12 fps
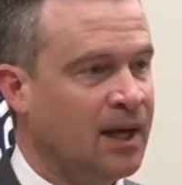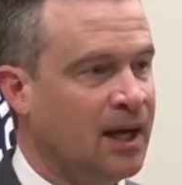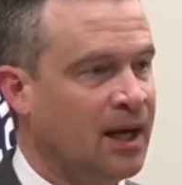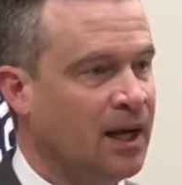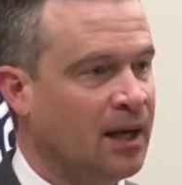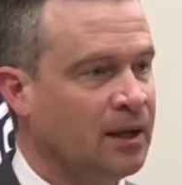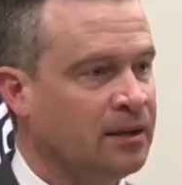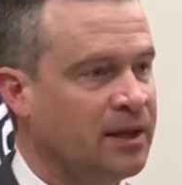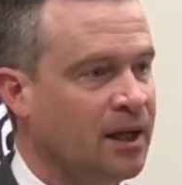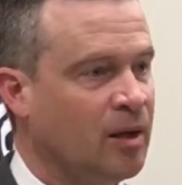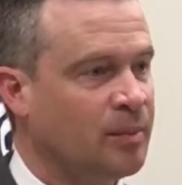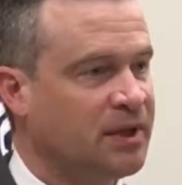and
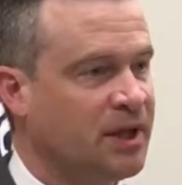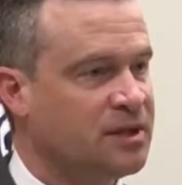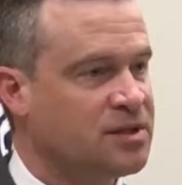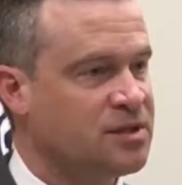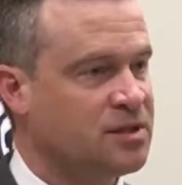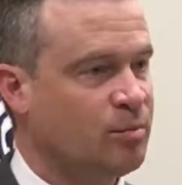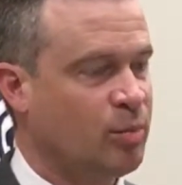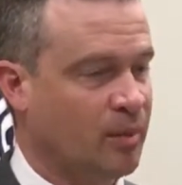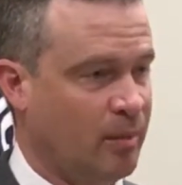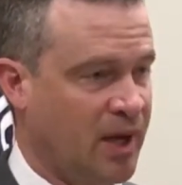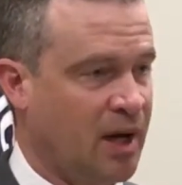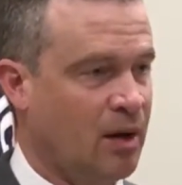helped us
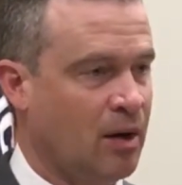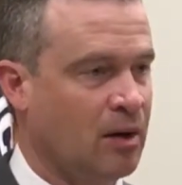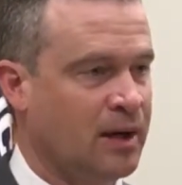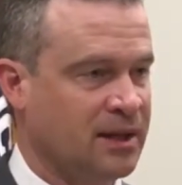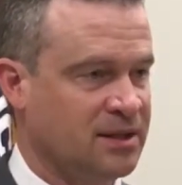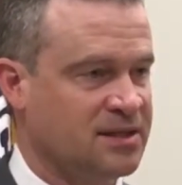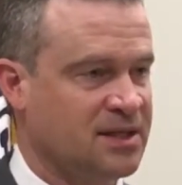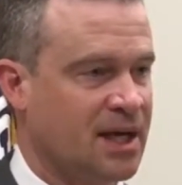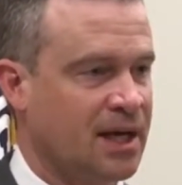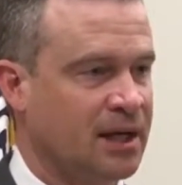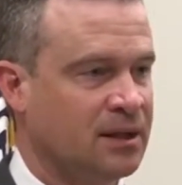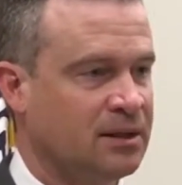prepare and
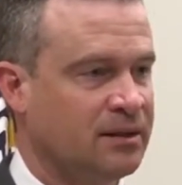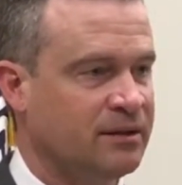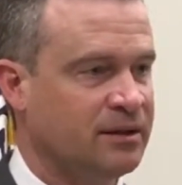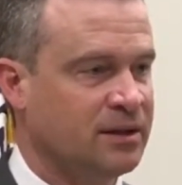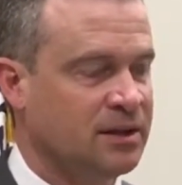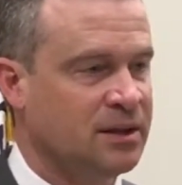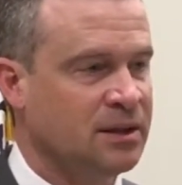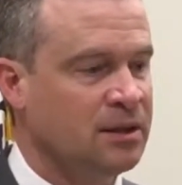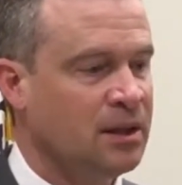design the